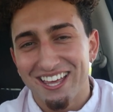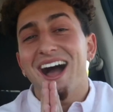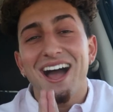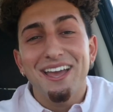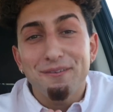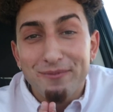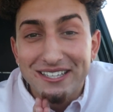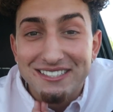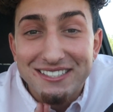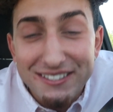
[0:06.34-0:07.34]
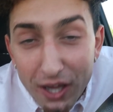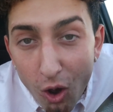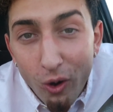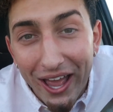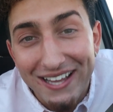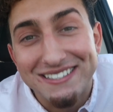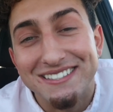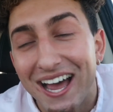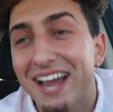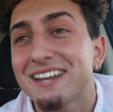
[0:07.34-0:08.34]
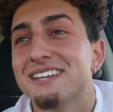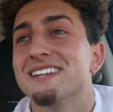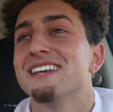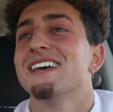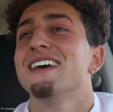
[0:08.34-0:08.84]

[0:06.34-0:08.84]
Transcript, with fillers: I have been so excited.